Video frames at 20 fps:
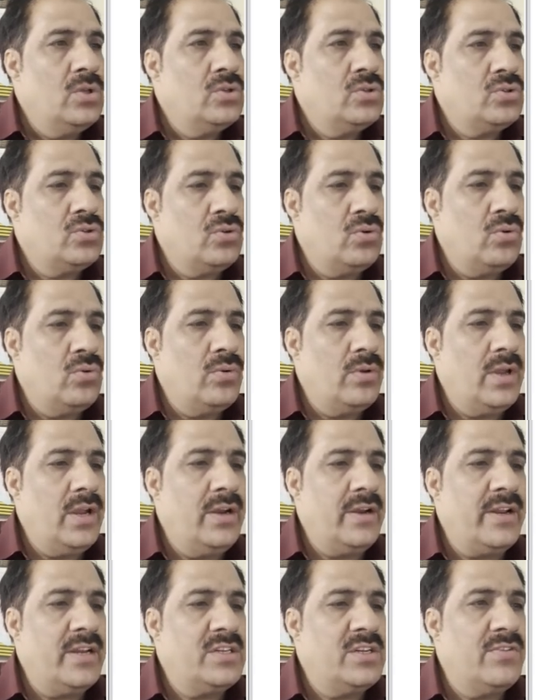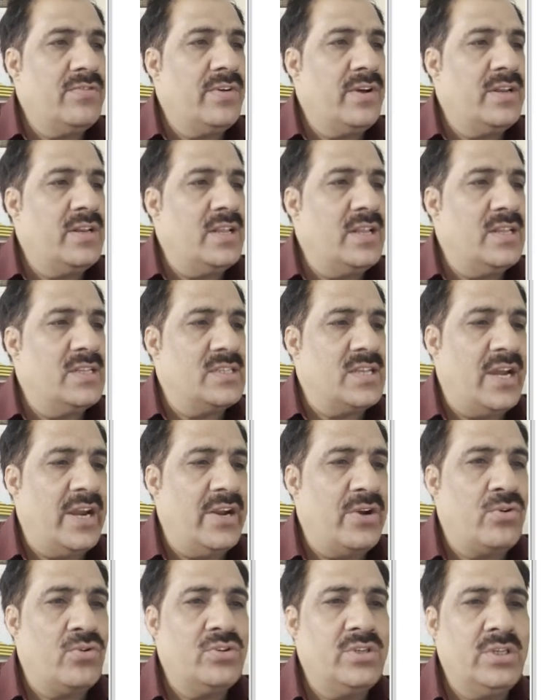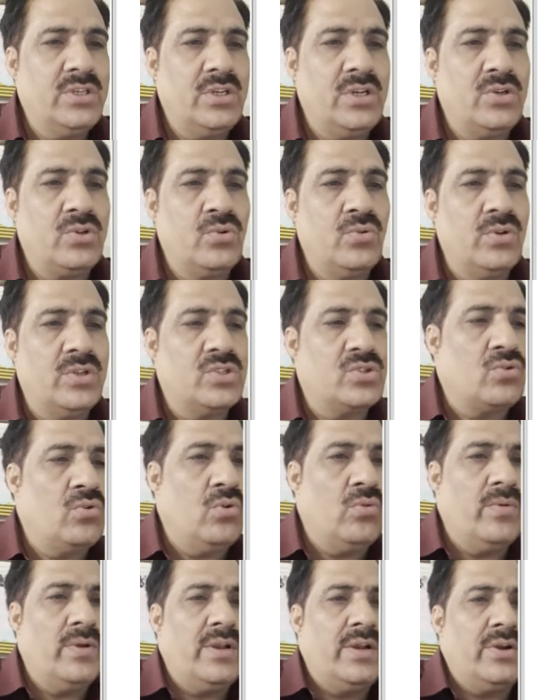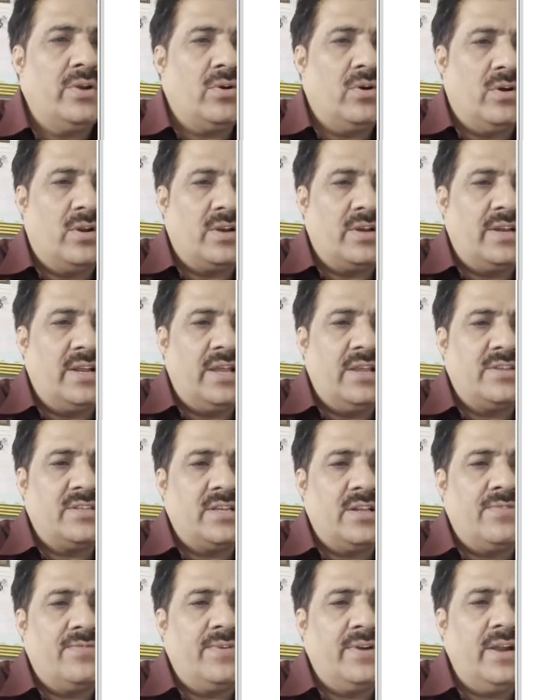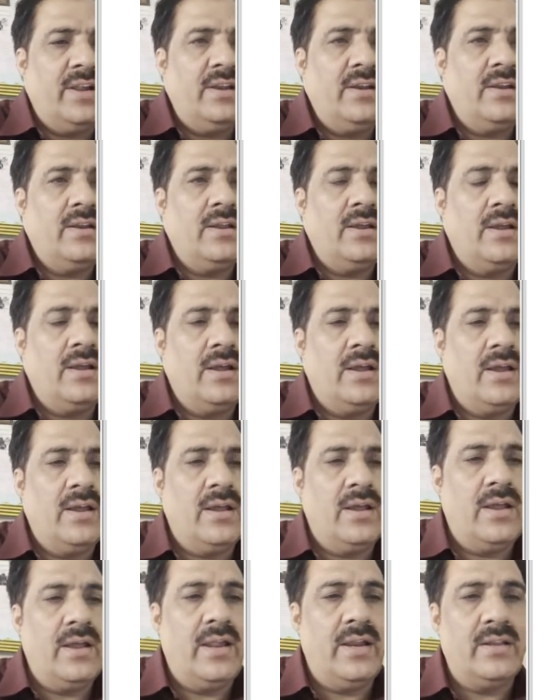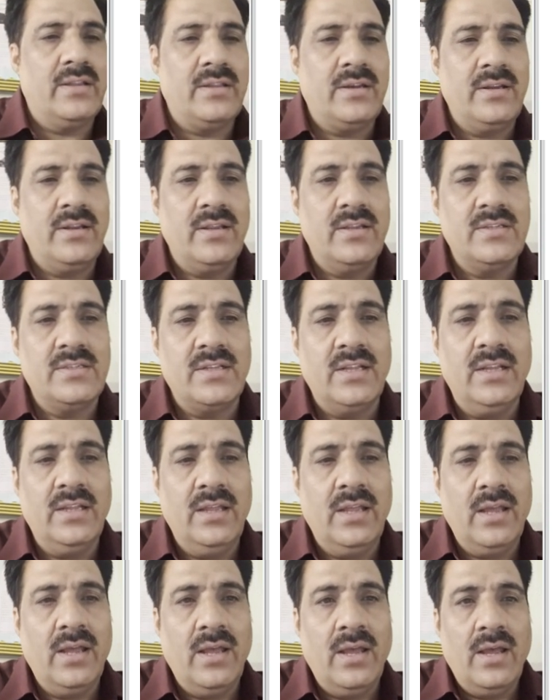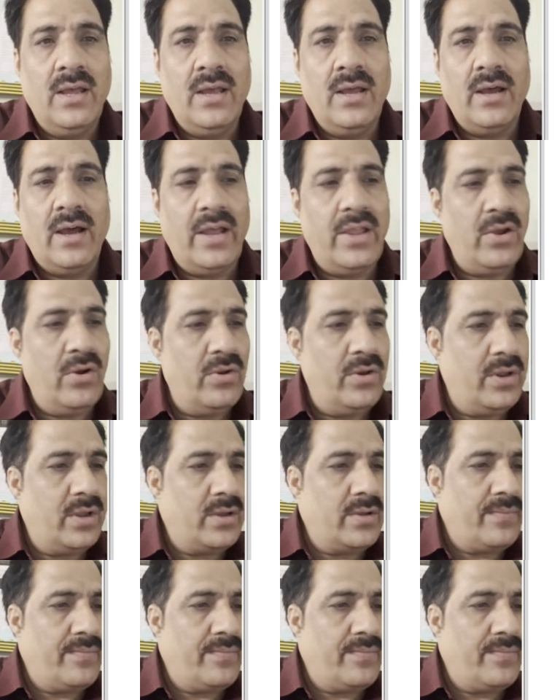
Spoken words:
So interaction 1 is hydrogen, 2 is covalent or disulfide, and 3 is the ionic.